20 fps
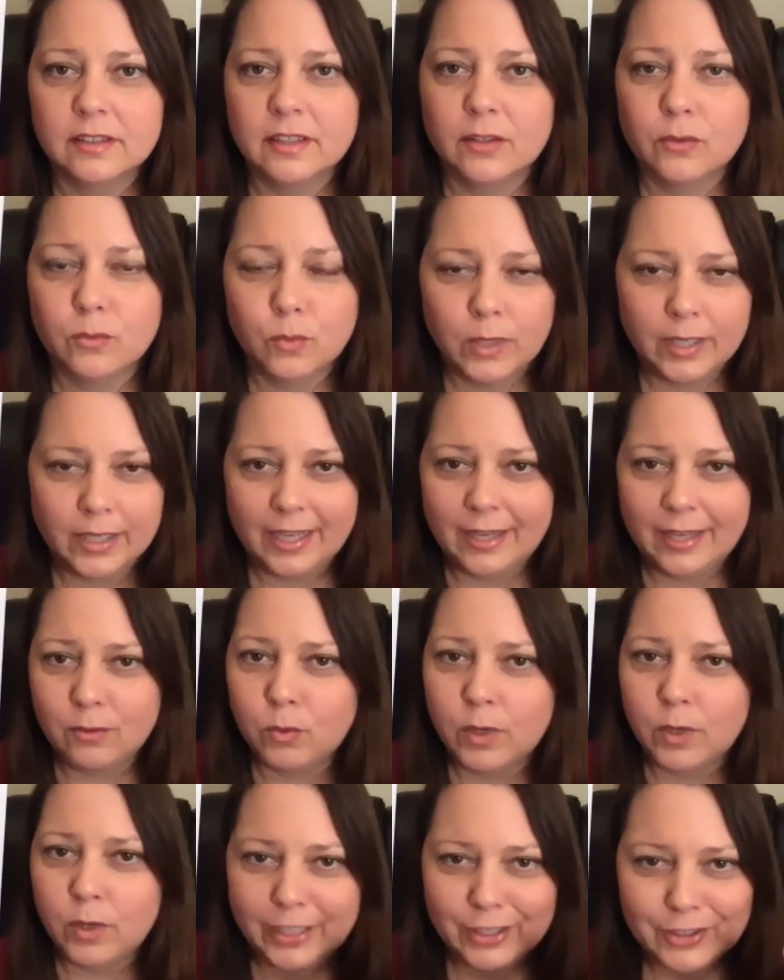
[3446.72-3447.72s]
what
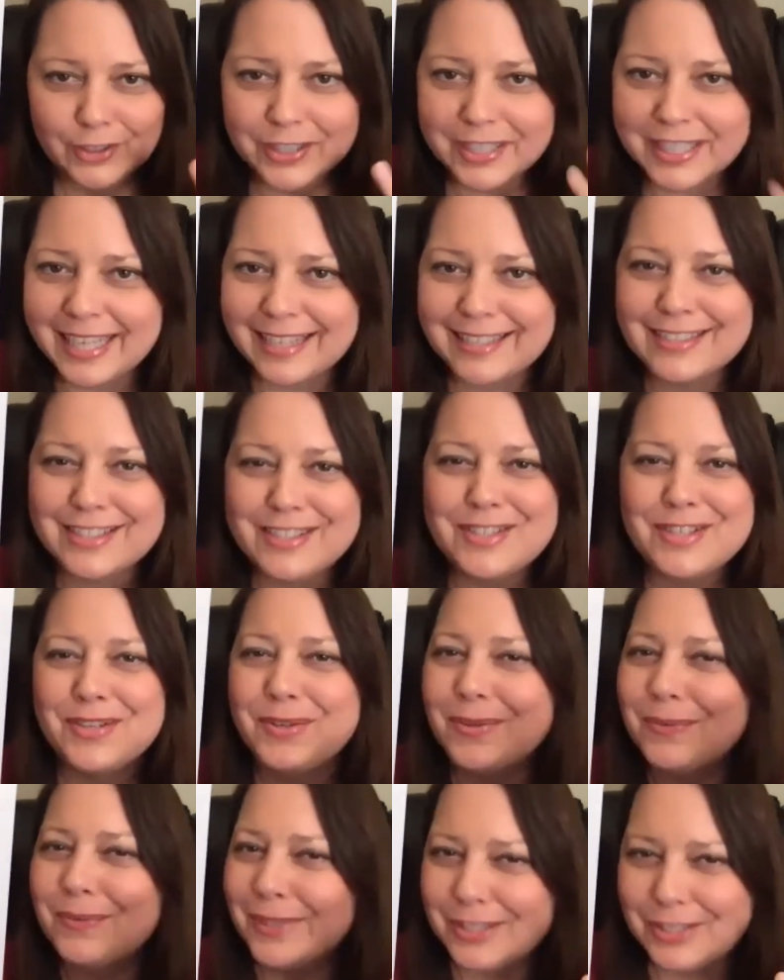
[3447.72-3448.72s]
you're a yes to,
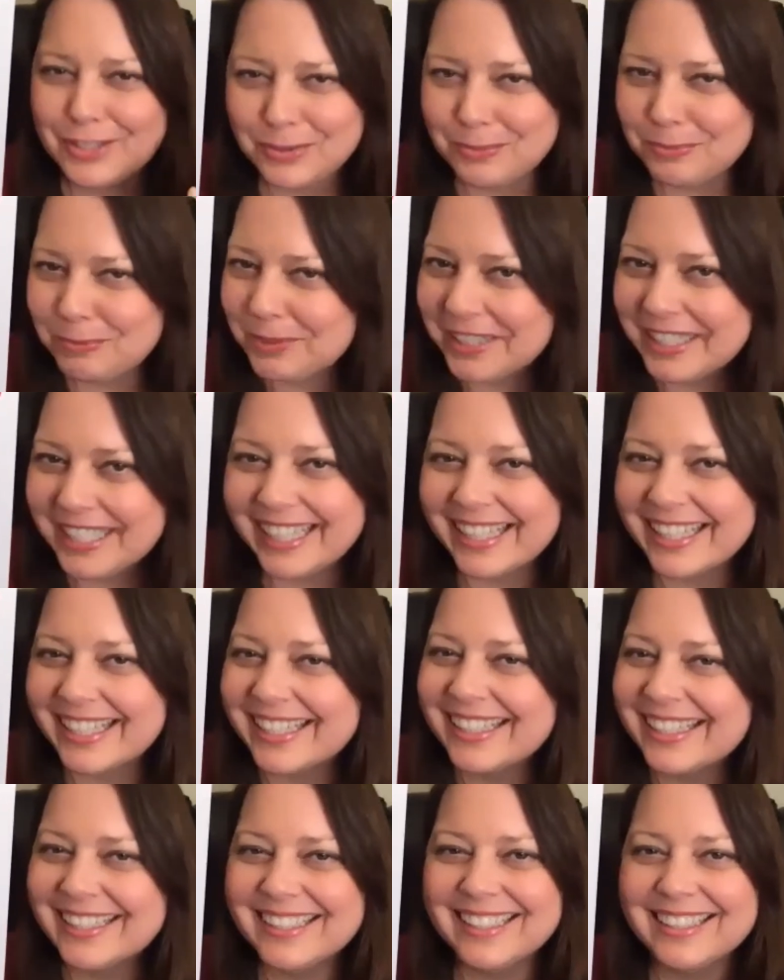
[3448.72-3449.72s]
and what you bring
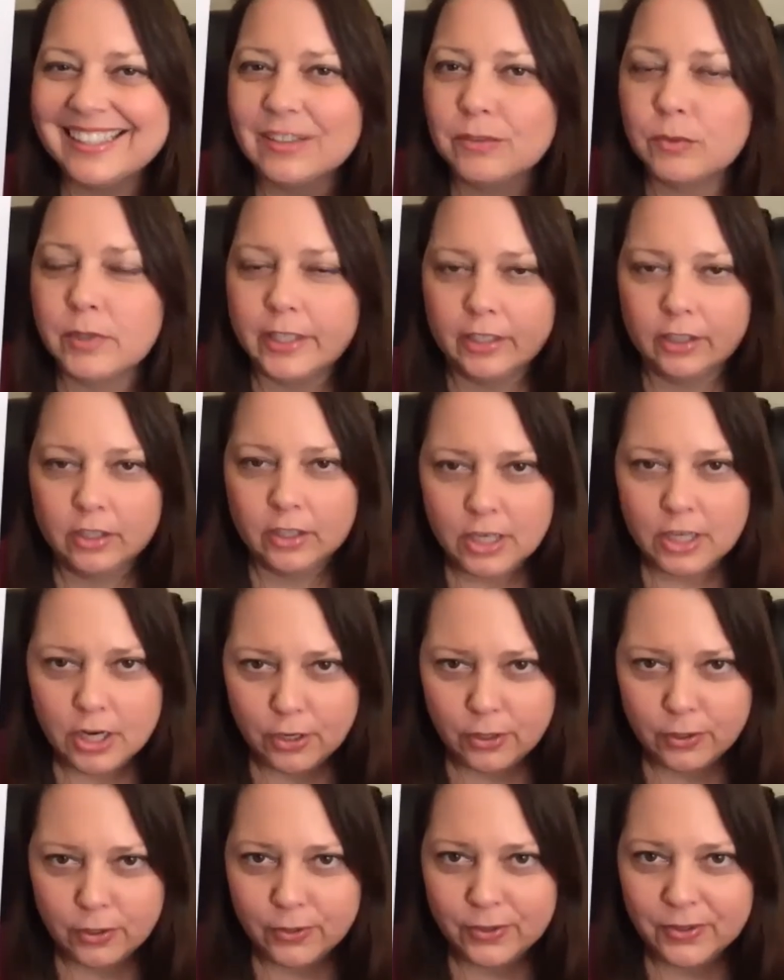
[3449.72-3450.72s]
in, and what you're a
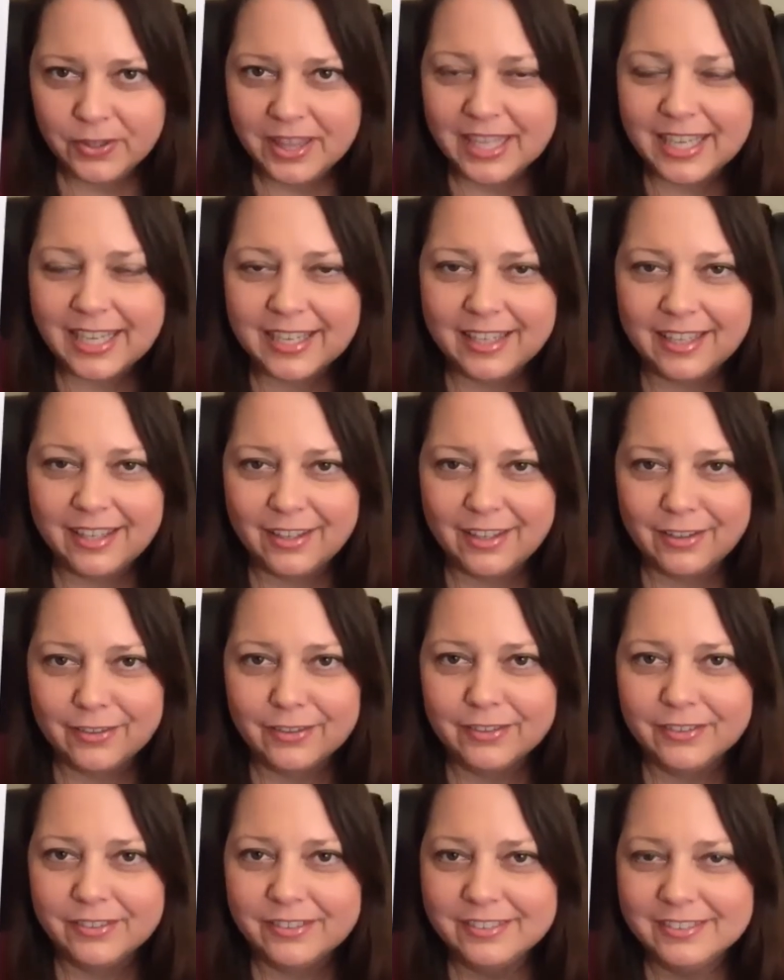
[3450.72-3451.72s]
no, thank
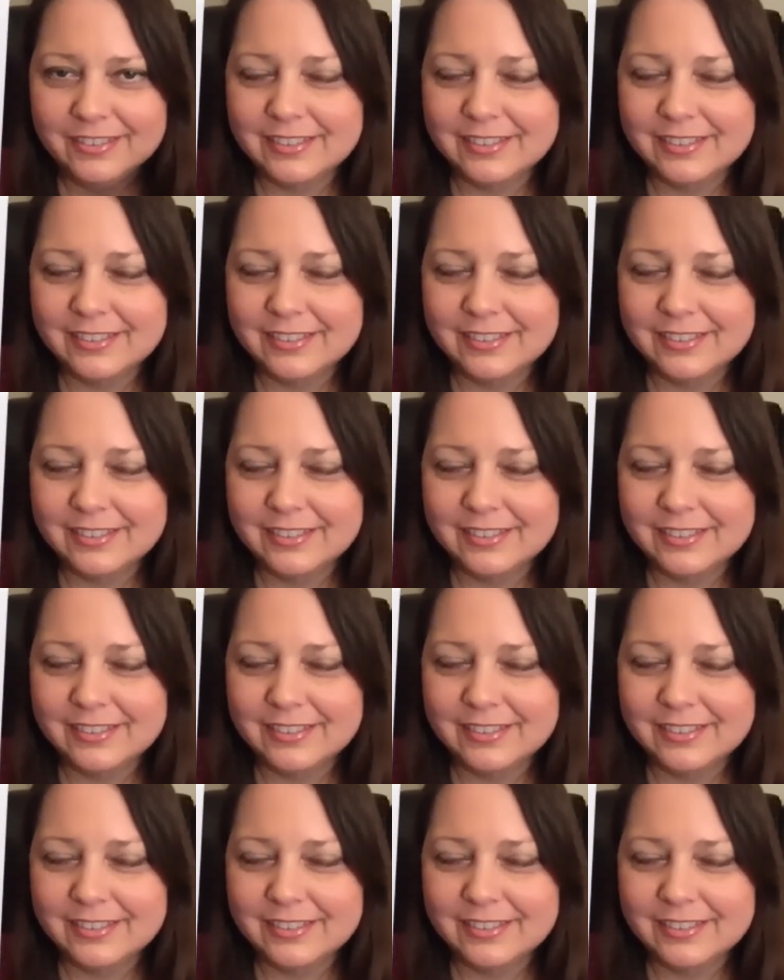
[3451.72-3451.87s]
you.